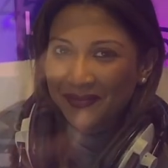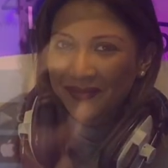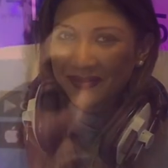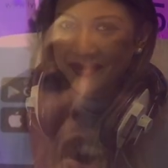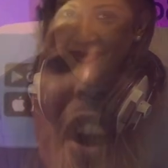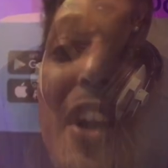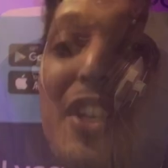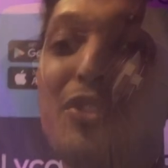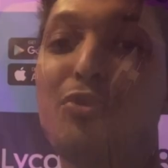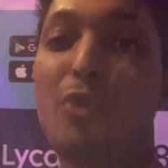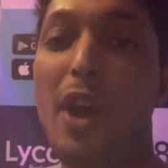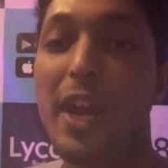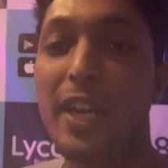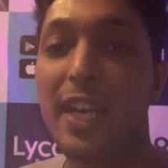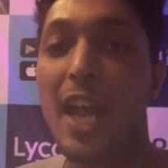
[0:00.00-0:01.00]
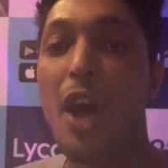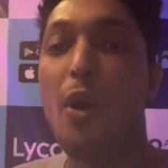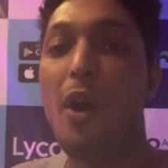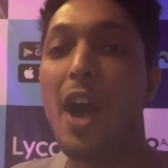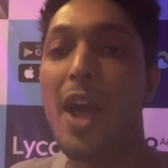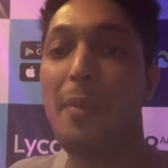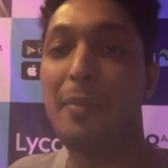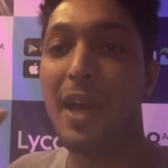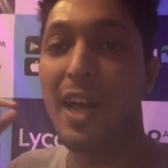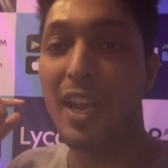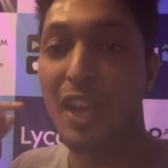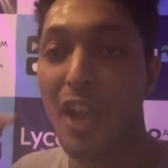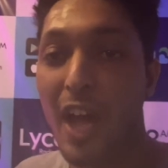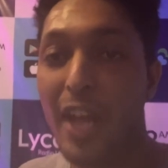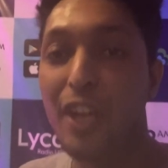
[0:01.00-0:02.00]
Guys, right now I'm at
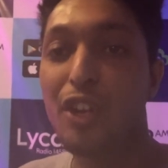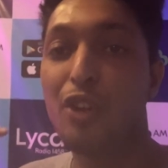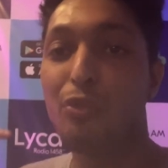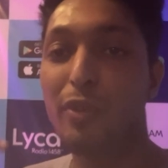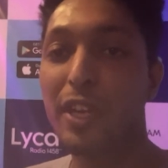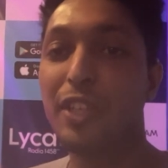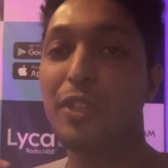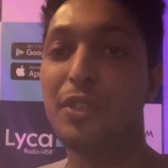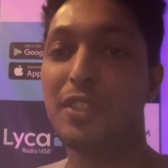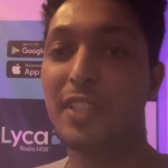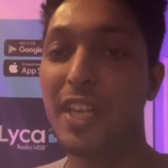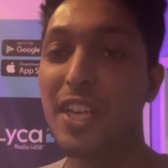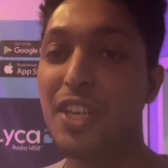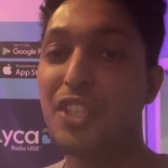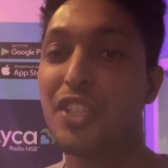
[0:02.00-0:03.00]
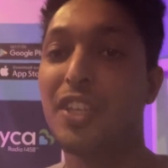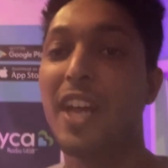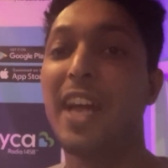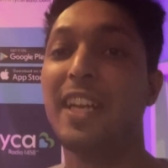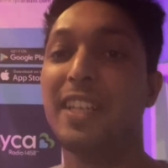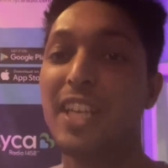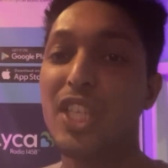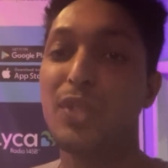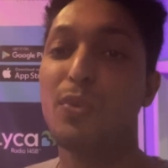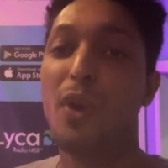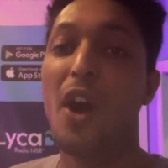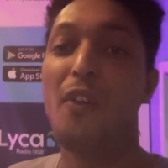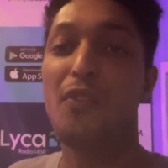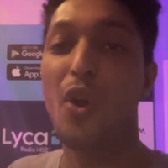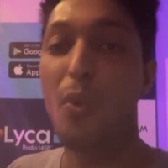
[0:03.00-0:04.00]
Lyca radio station, and guess what?
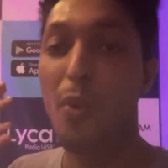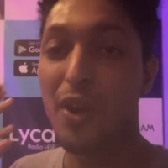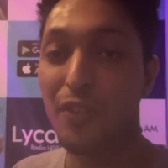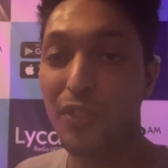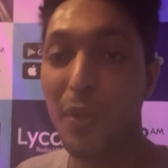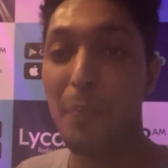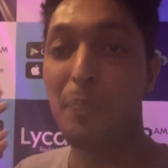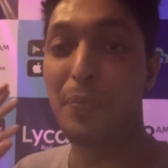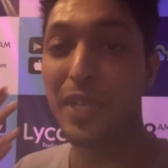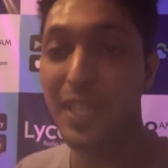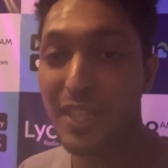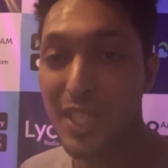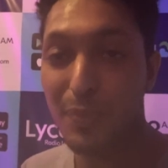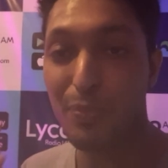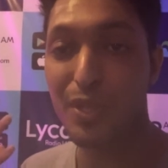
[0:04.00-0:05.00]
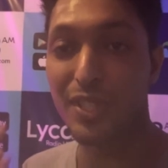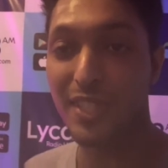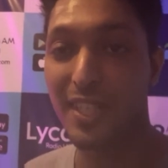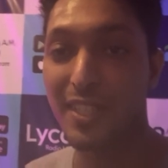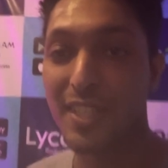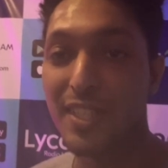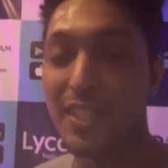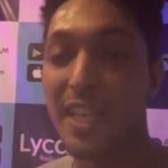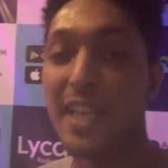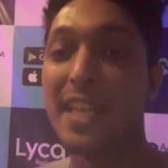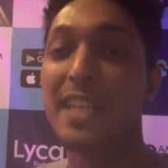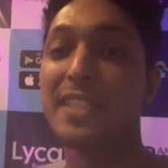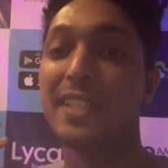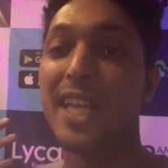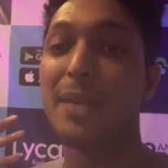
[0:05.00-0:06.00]
I've got one of the biggest presenters here.
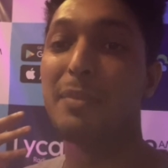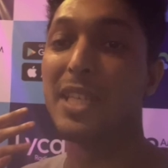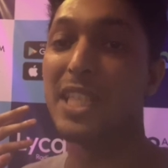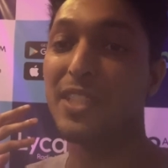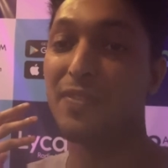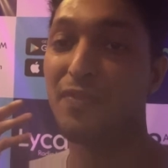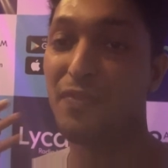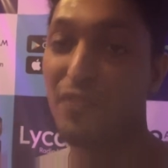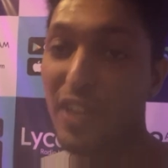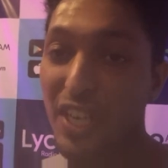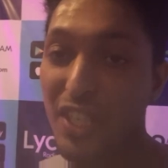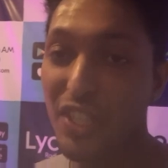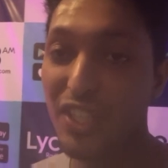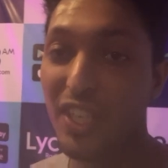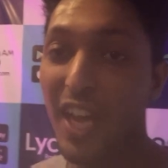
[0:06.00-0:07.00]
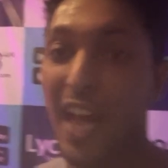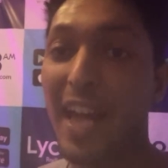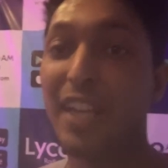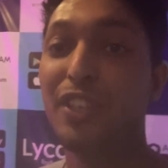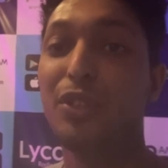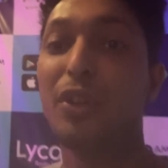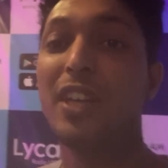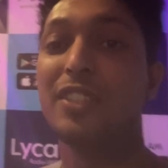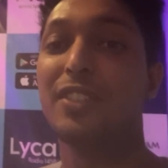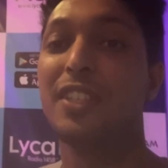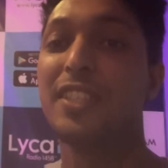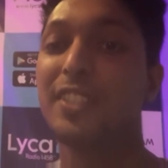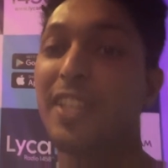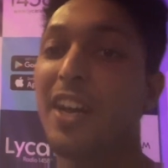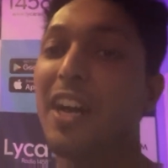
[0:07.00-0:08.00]
His name is Vish, and you guys are
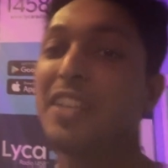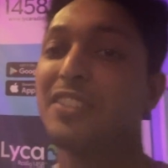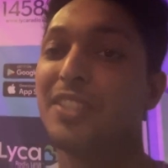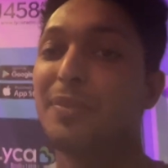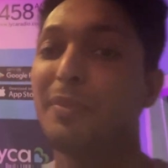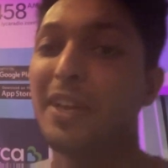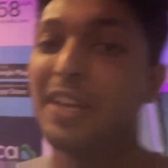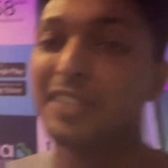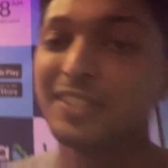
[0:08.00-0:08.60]
gonna say hi to him. Hey,